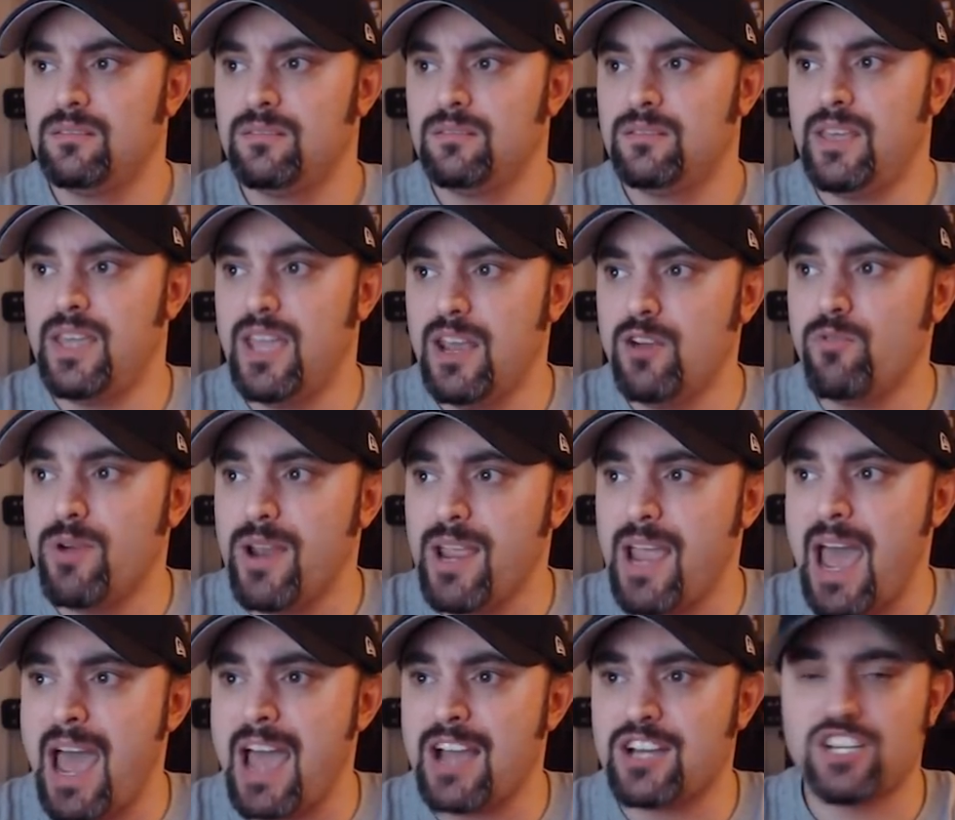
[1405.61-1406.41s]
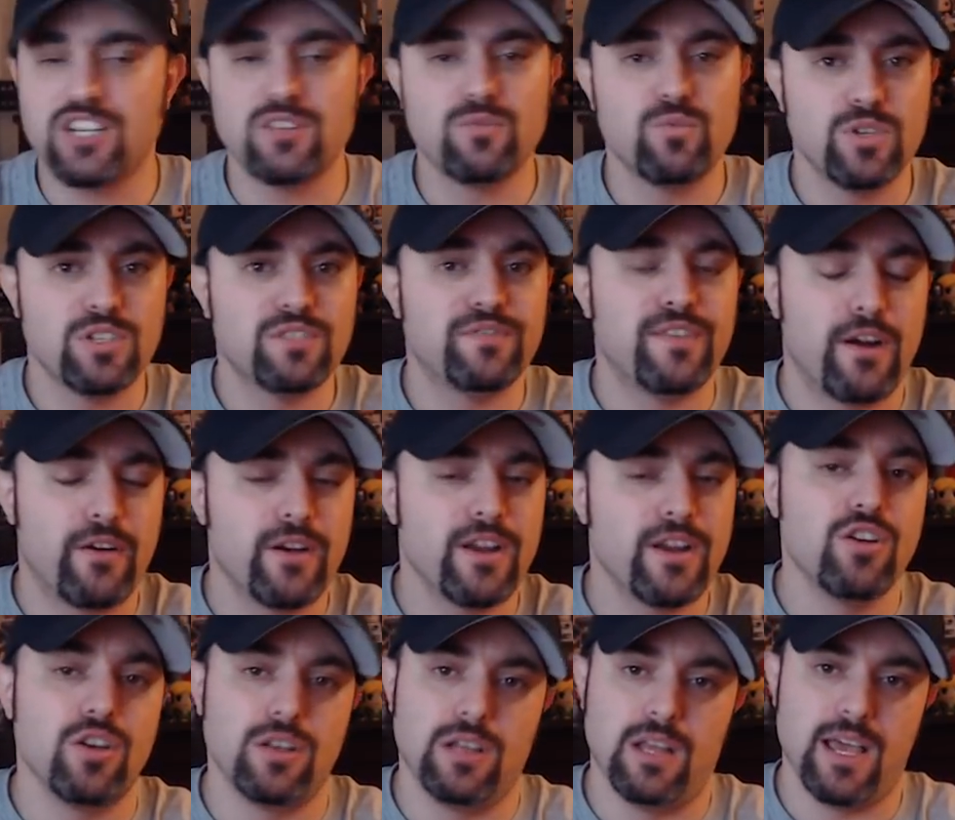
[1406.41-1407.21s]
The in ring action was
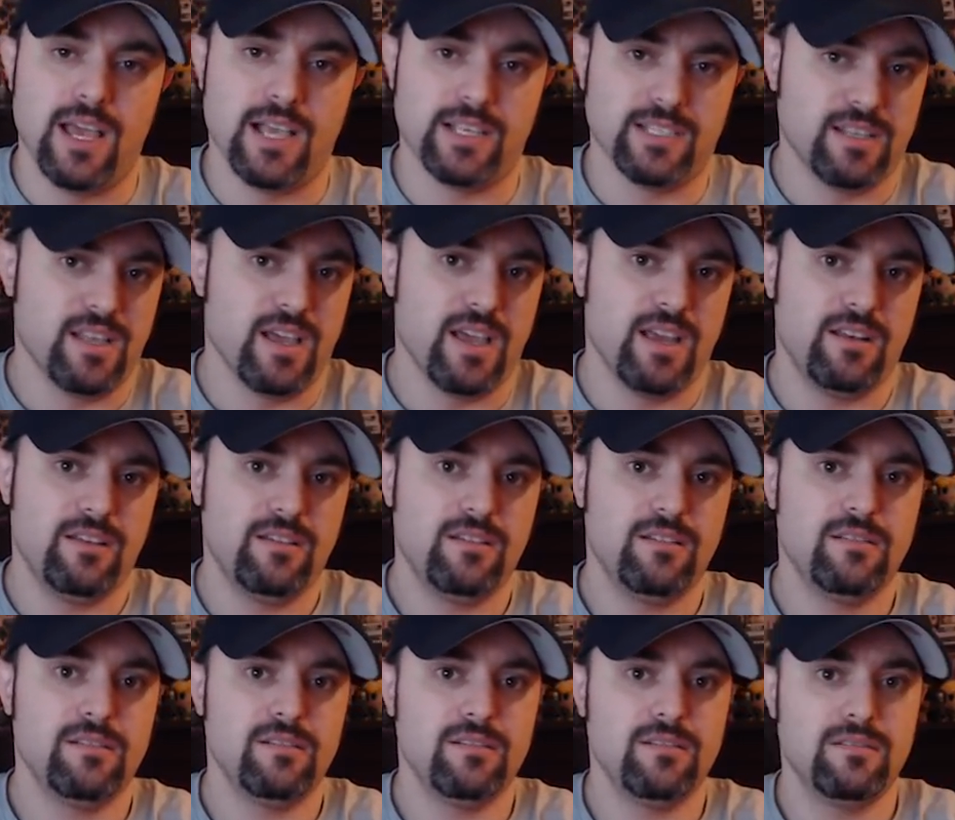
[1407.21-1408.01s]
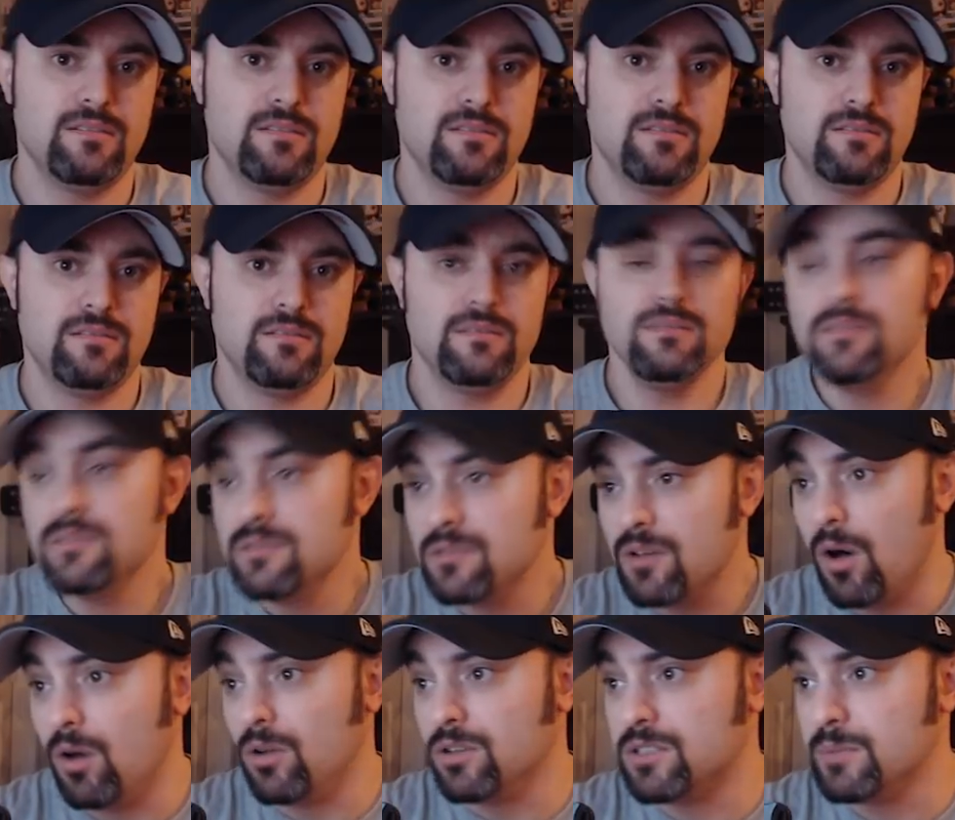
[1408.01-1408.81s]
very good last night.
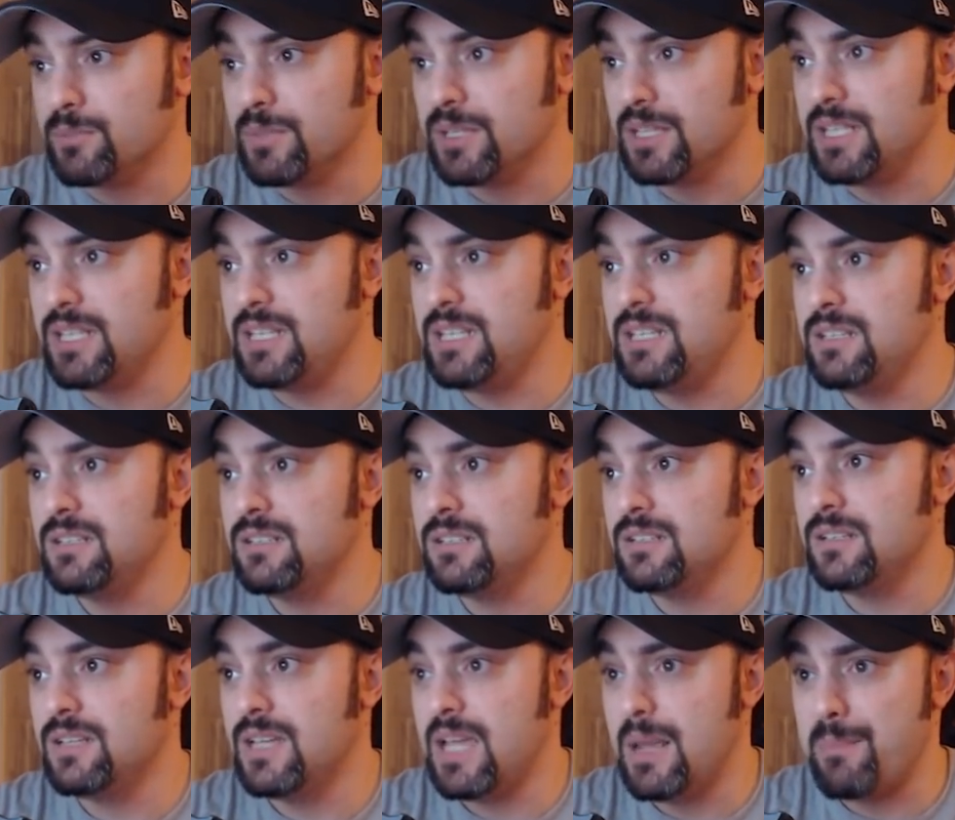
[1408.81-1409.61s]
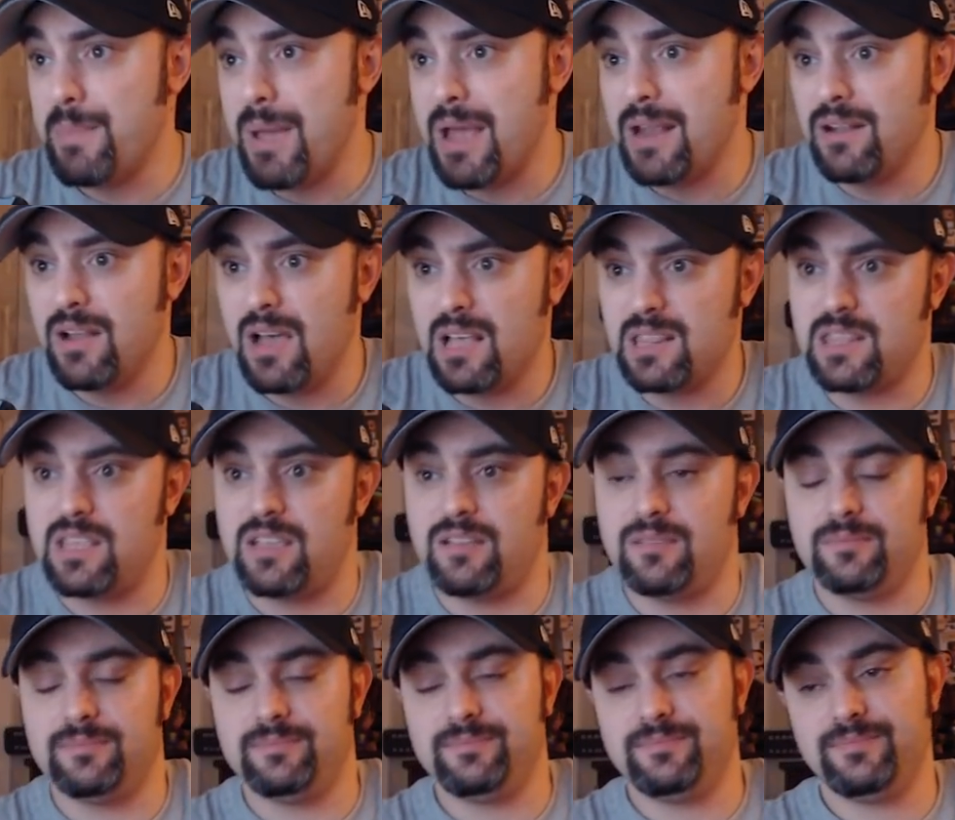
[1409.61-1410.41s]
Ultimately, it meant
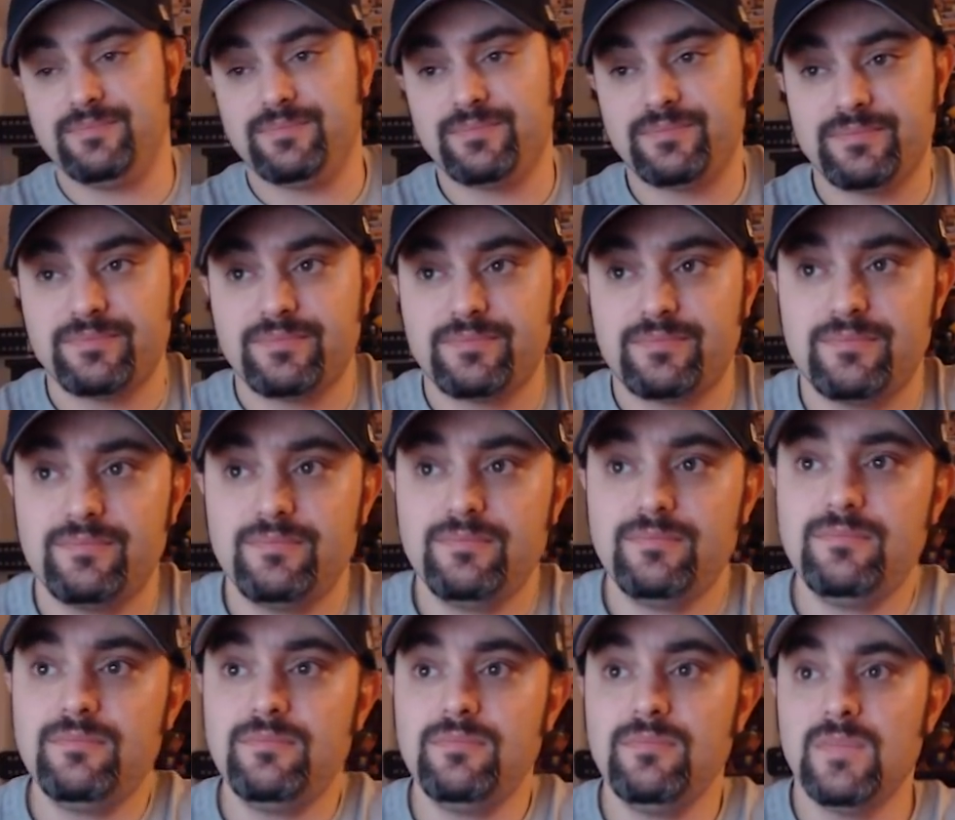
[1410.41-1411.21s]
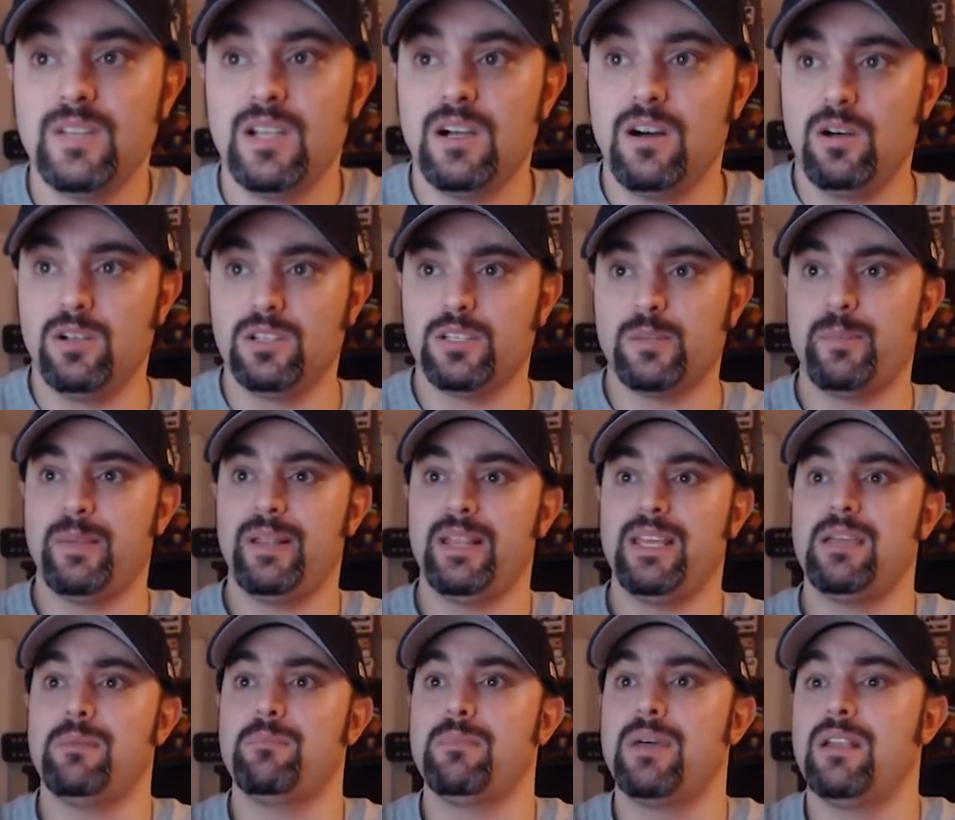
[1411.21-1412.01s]
nothing.
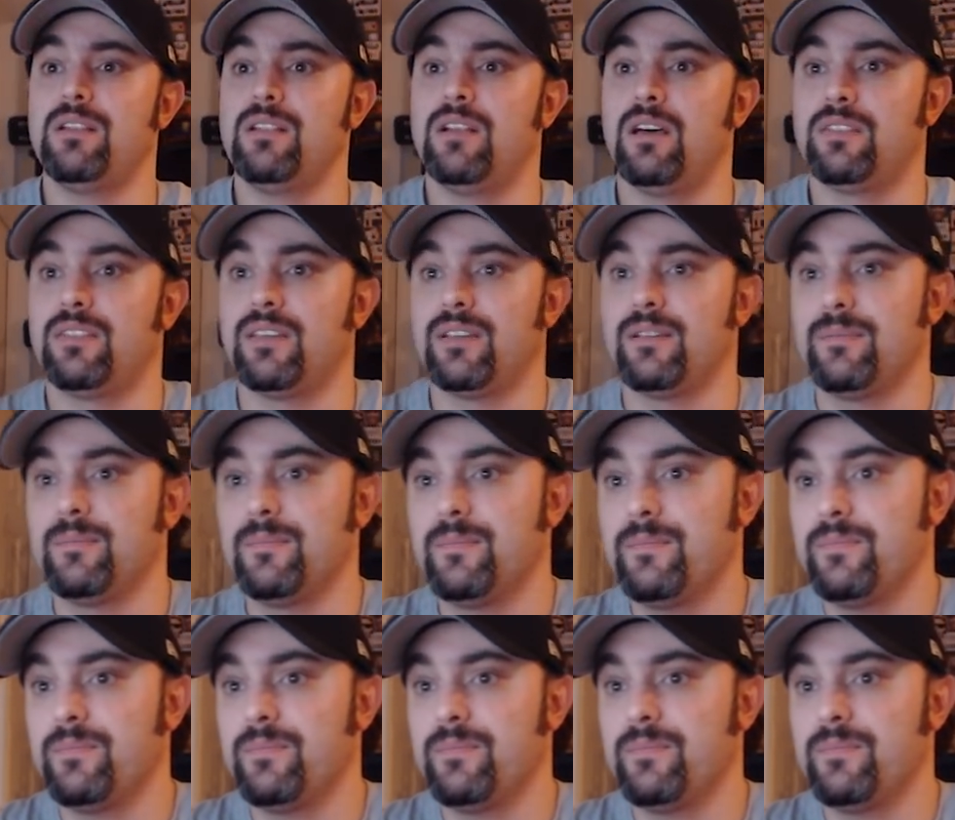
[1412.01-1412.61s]
Ultimately, it meant nothing.